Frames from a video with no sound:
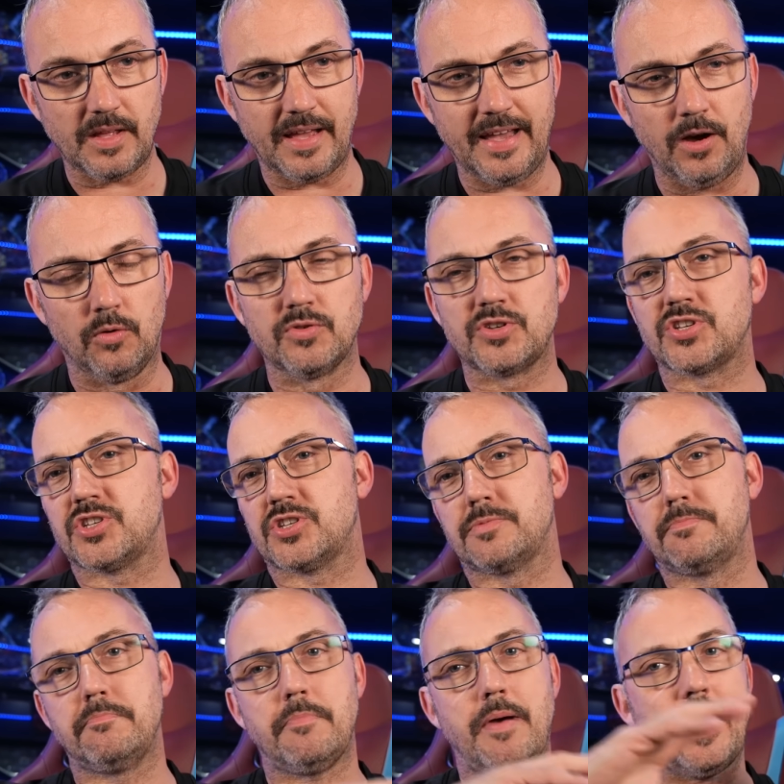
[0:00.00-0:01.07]
It all
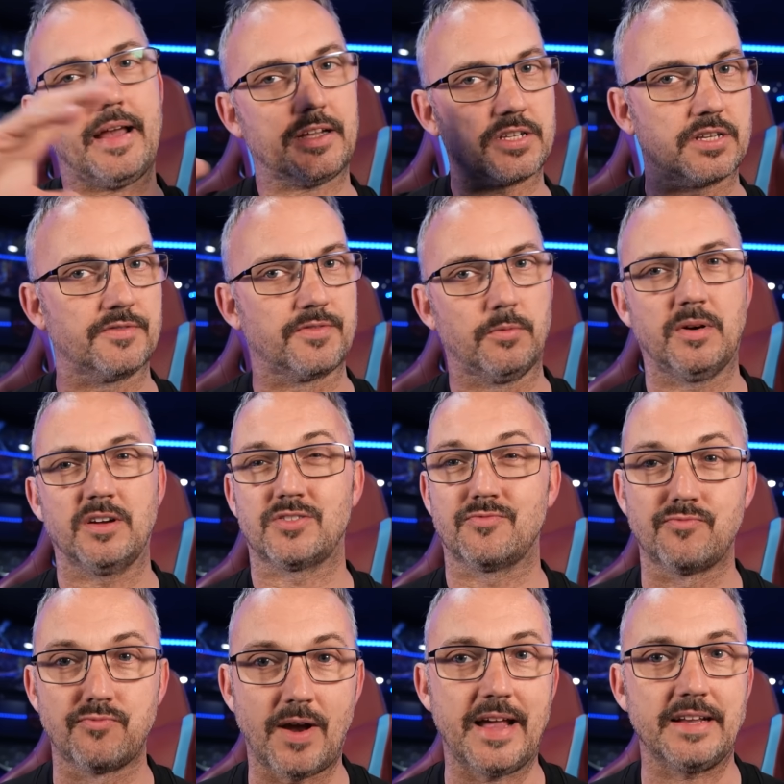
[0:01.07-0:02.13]
smacks of almost
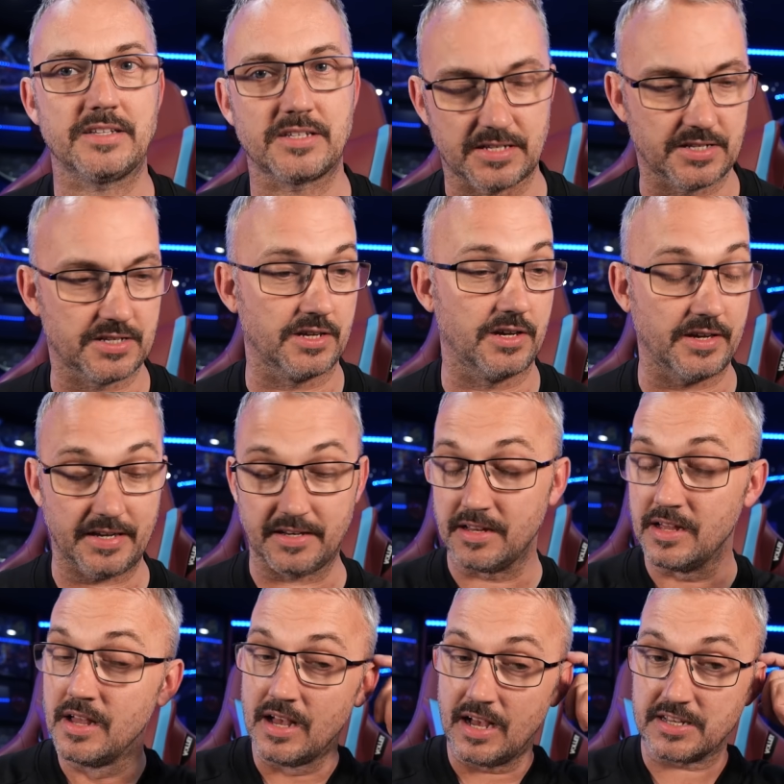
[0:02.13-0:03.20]
rats deserting
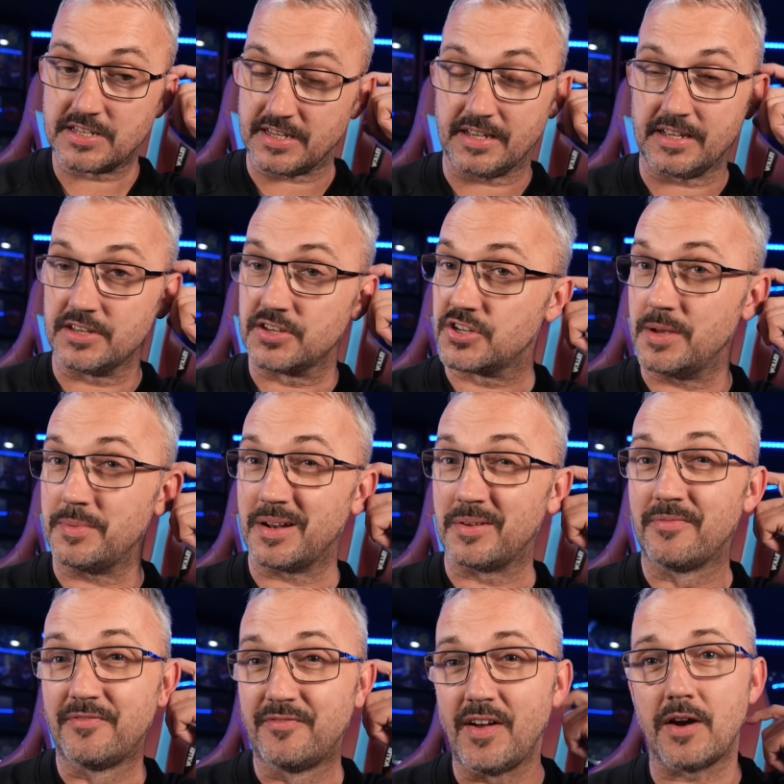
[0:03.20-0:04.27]
a sinking ship. And
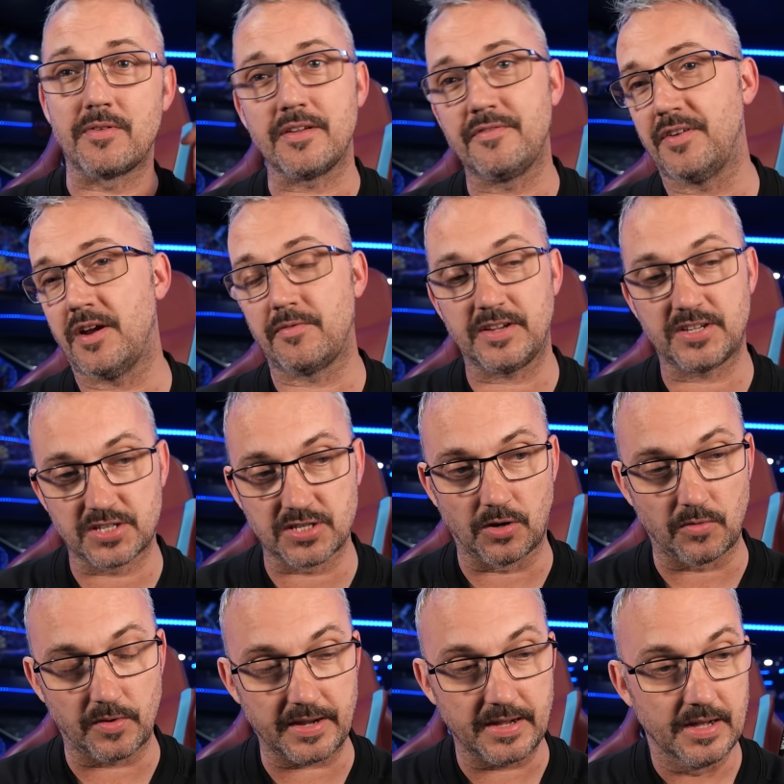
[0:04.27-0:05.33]
I'm very, very
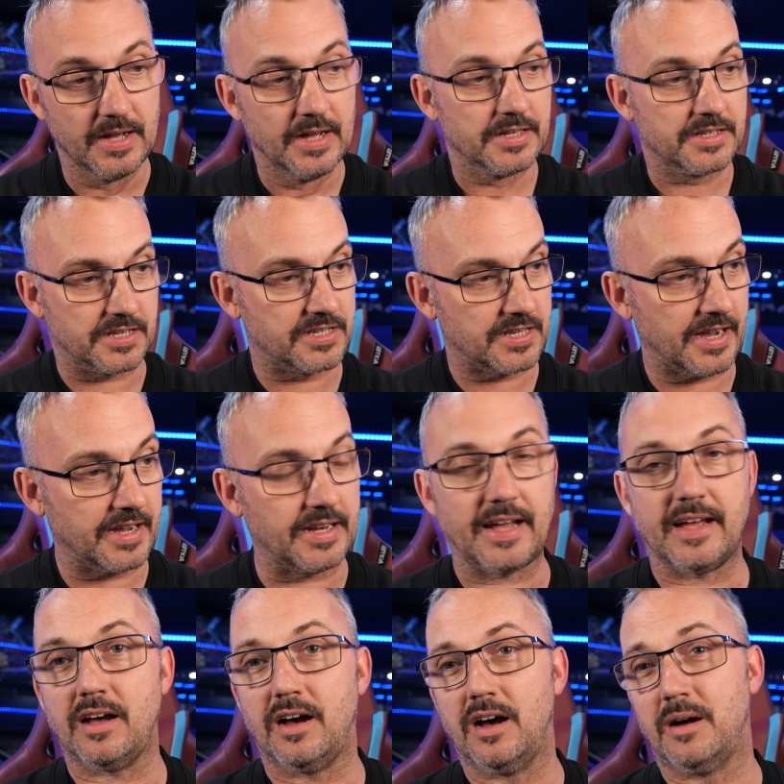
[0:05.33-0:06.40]
sorry to say
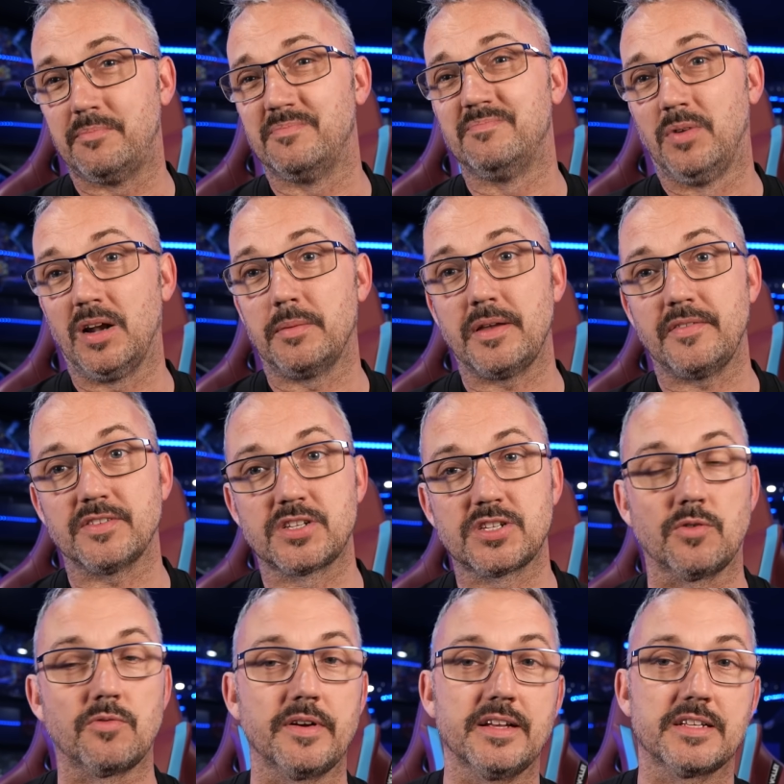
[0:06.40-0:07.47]
that. I'm, well, I'm even
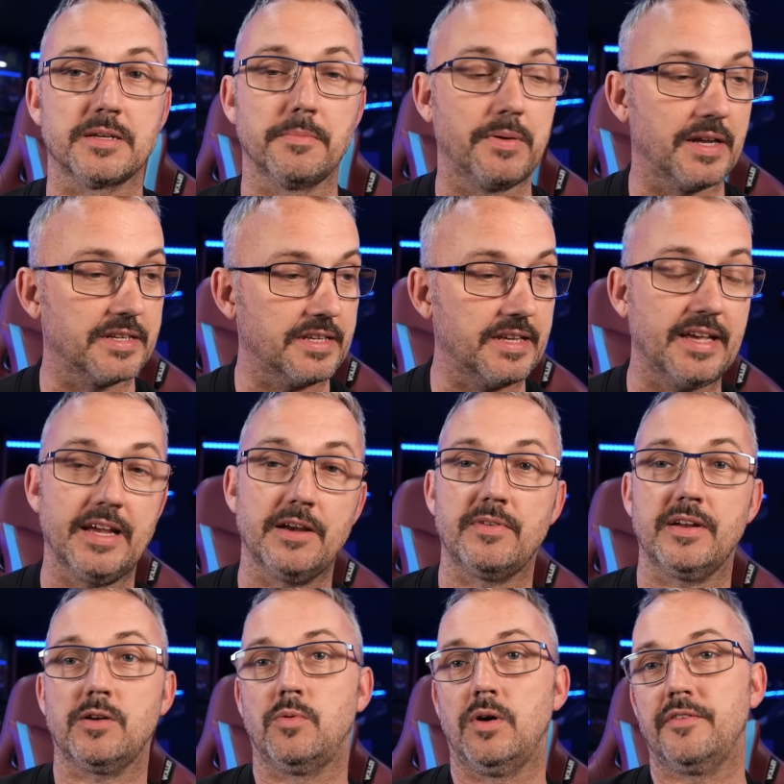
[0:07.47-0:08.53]
sorrier to bloody hear
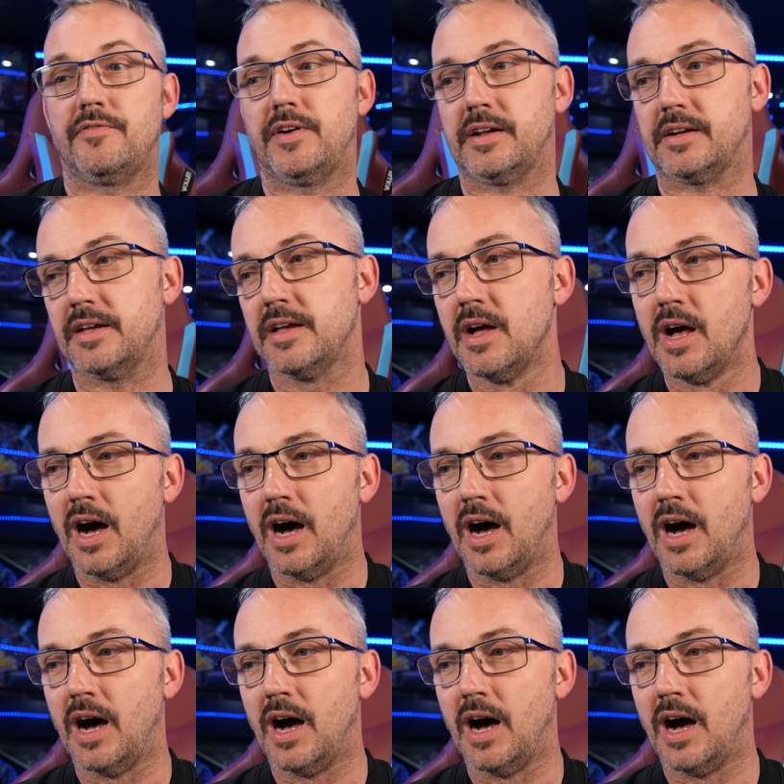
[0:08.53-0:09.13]
it, quite frankly.